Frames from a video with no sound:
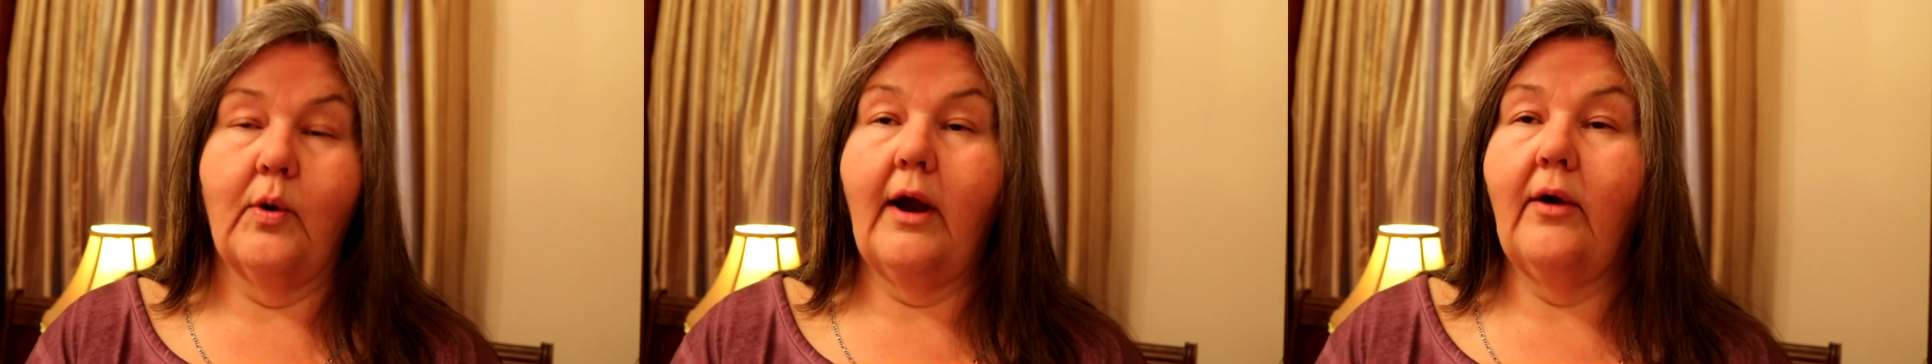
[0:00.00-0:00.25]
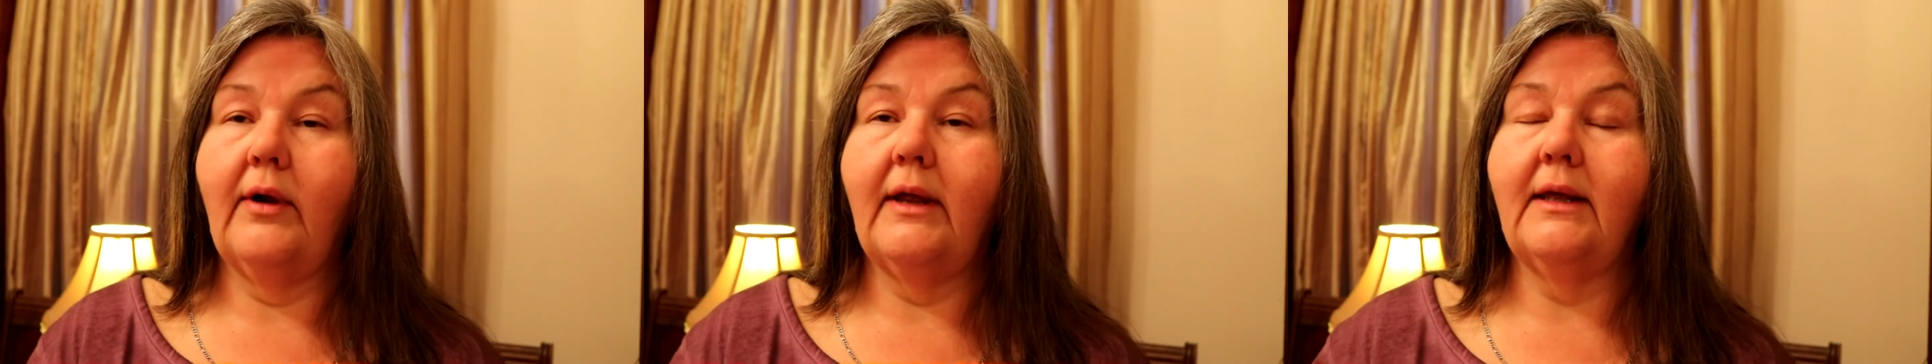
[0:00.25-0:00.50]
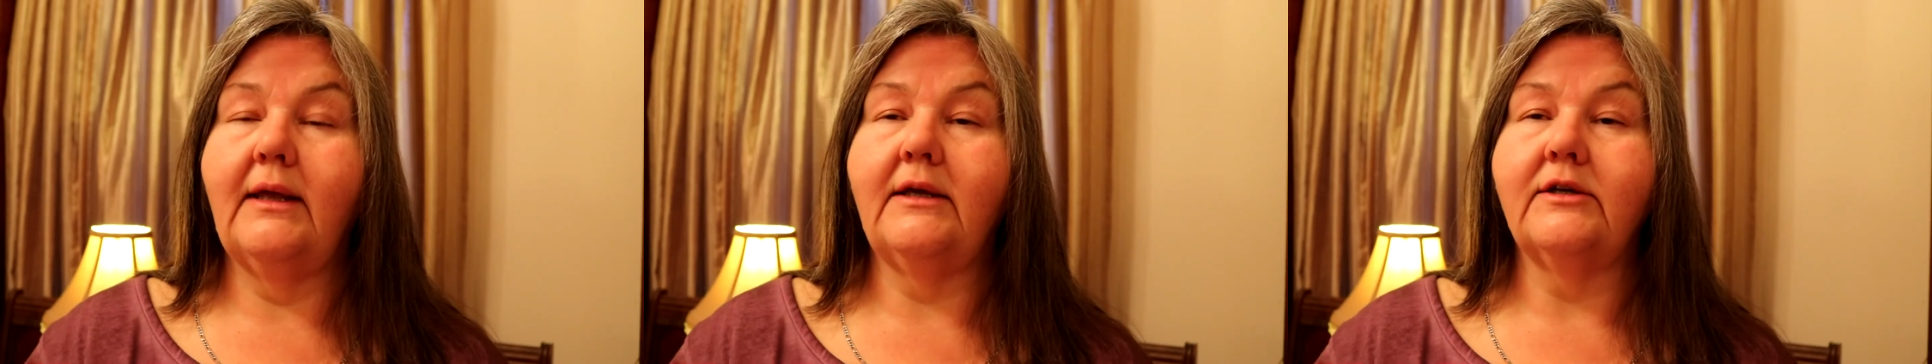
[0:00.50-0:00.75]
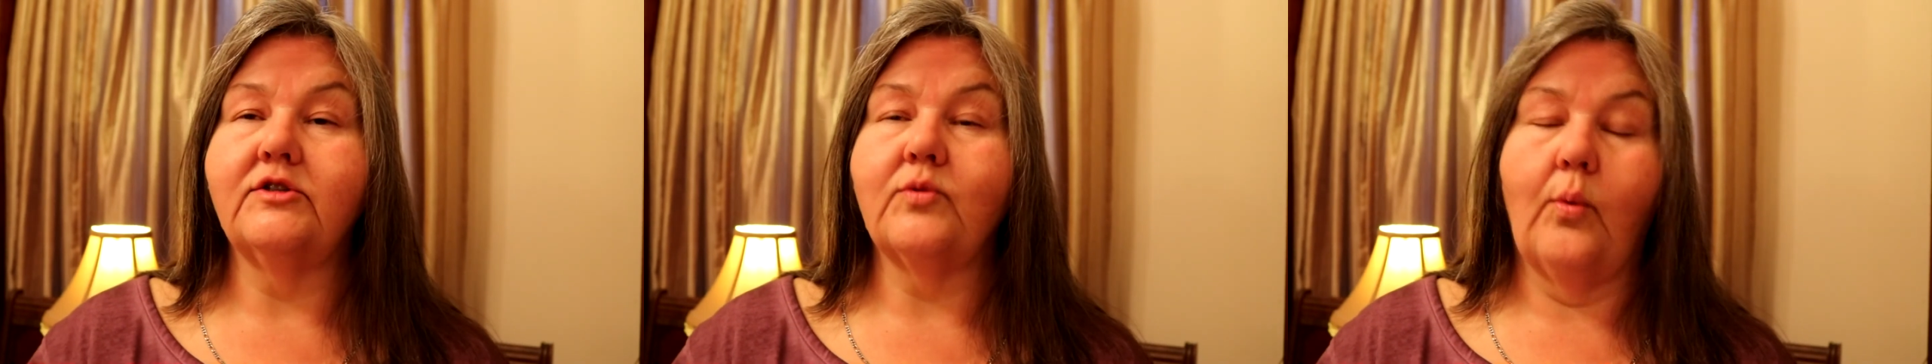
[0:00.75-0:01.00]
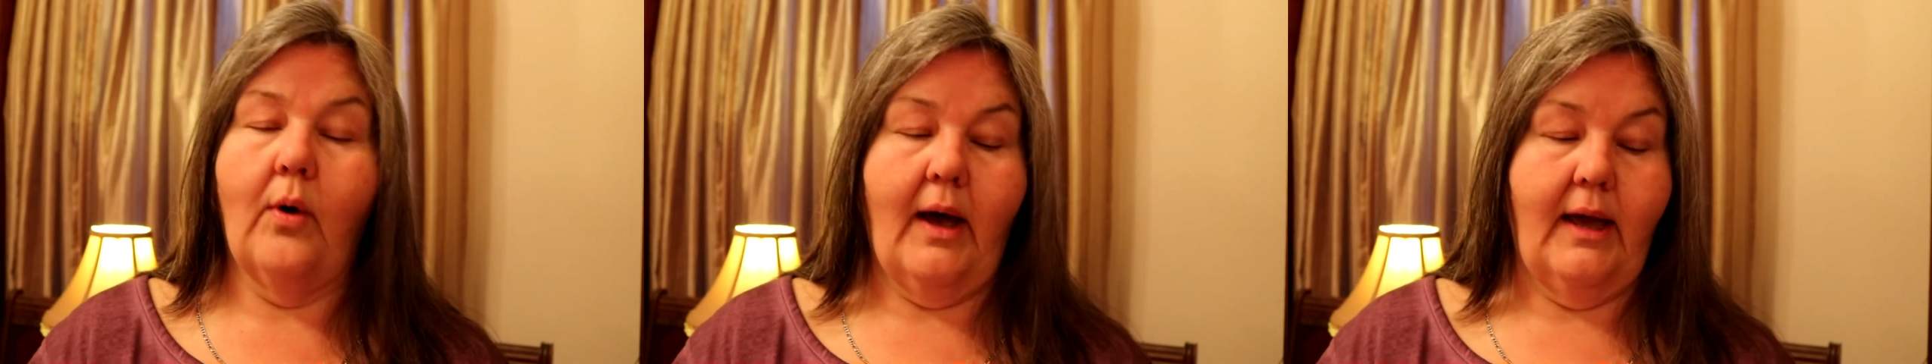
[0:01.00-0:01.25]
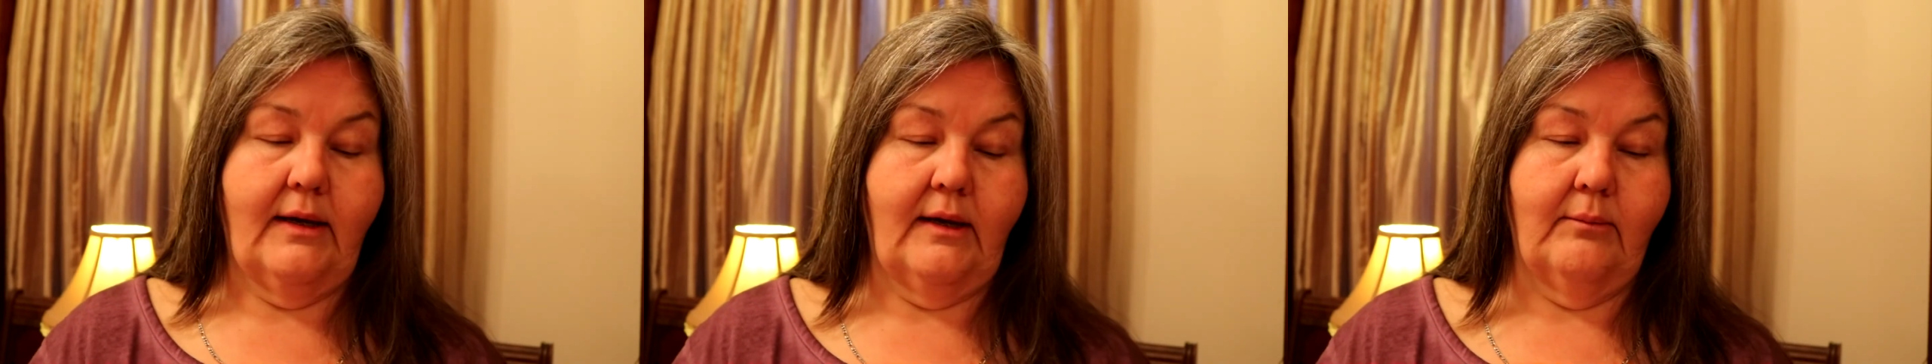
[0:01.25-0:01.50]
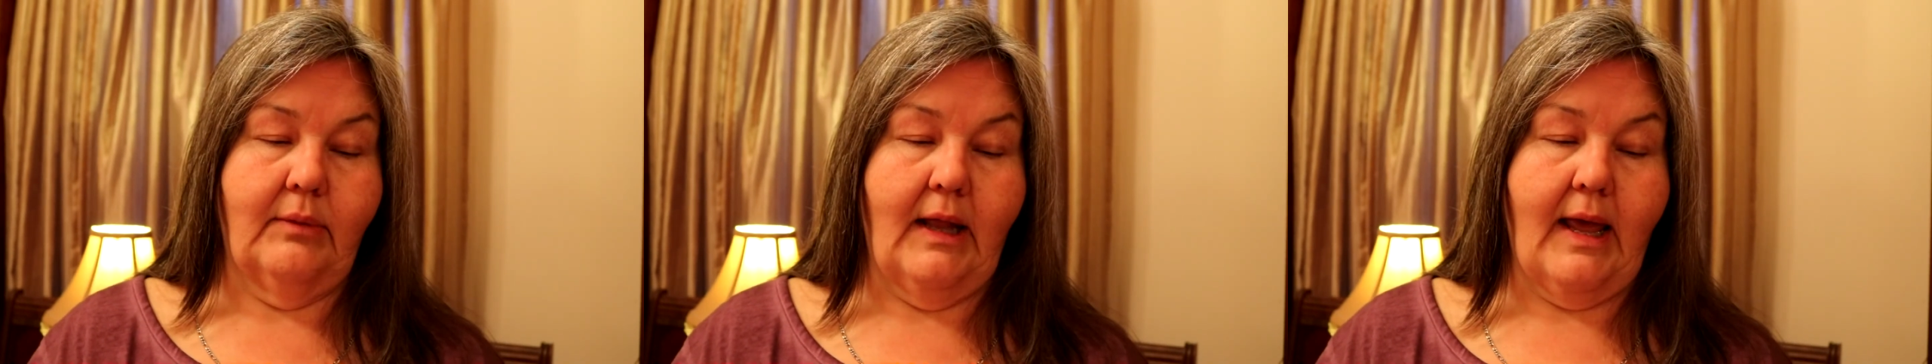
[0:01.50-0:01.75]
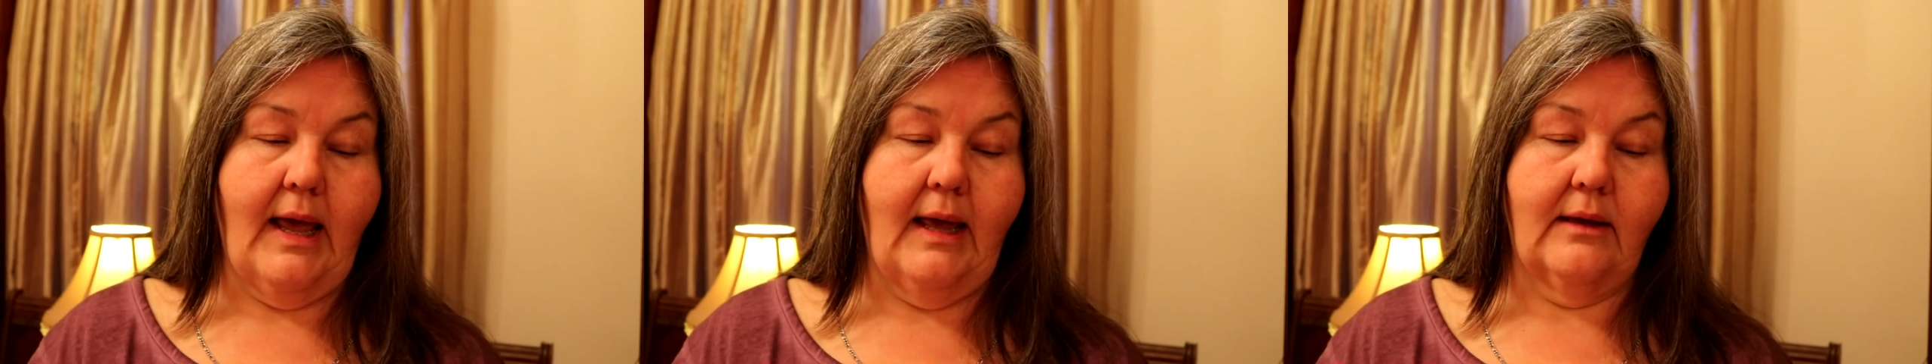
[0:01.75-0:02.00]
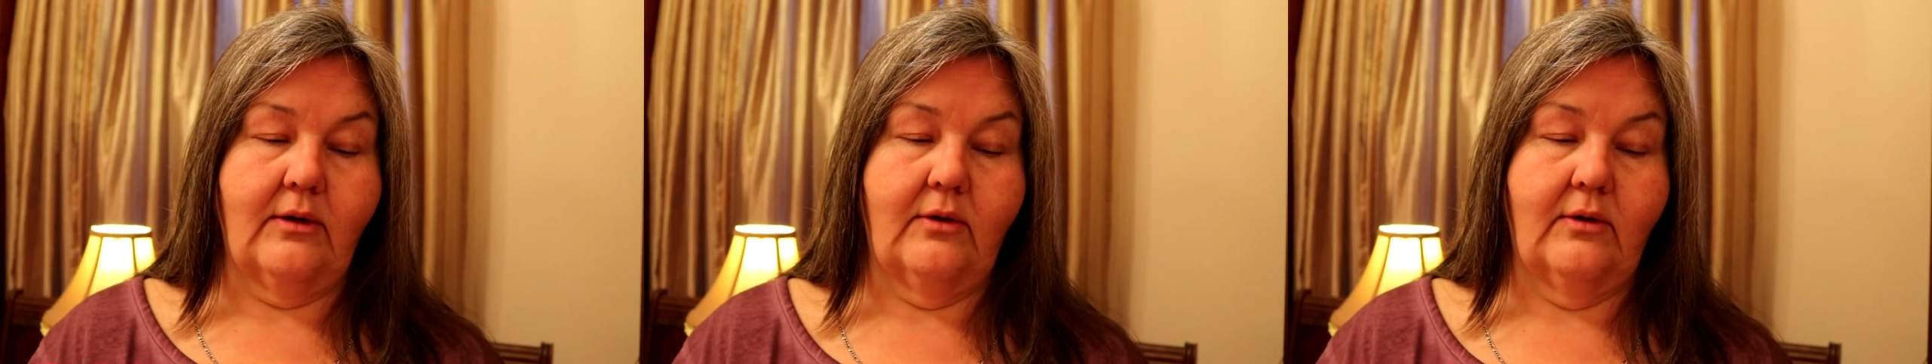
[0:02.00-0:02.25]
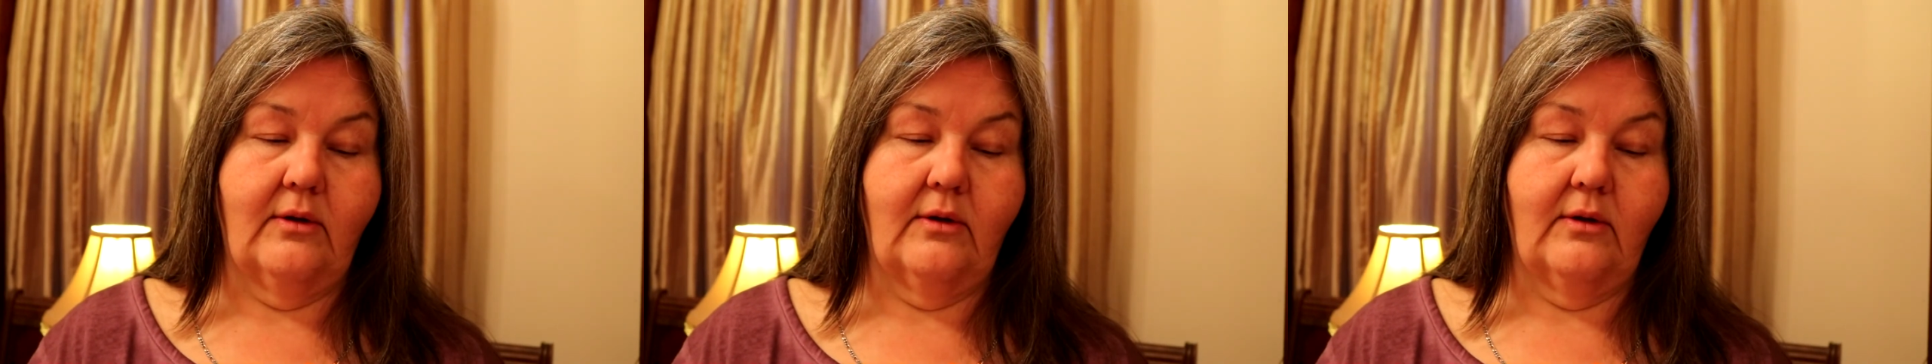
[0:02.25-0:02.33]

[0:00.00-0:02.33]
wearing his white and black